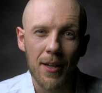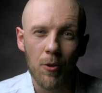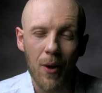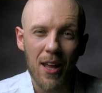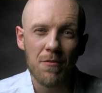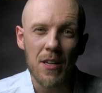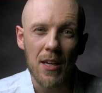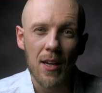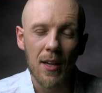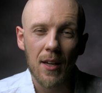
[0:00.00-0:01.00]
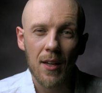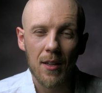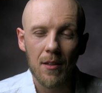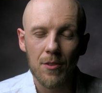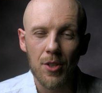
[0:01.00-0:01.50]
I don't envy
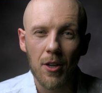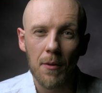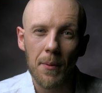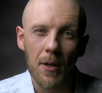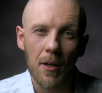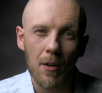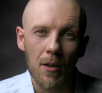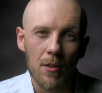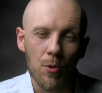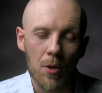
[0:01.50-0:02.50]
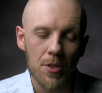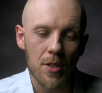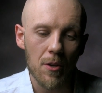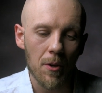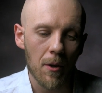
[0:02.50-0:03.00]
Zuckerberg or
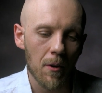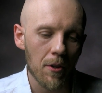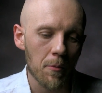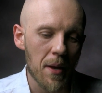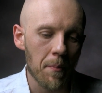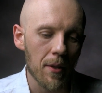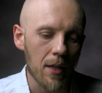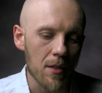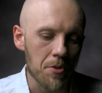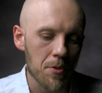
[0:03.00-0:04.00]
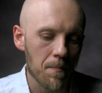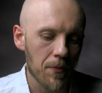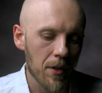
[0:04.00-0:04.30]
Dorsey or other people like this.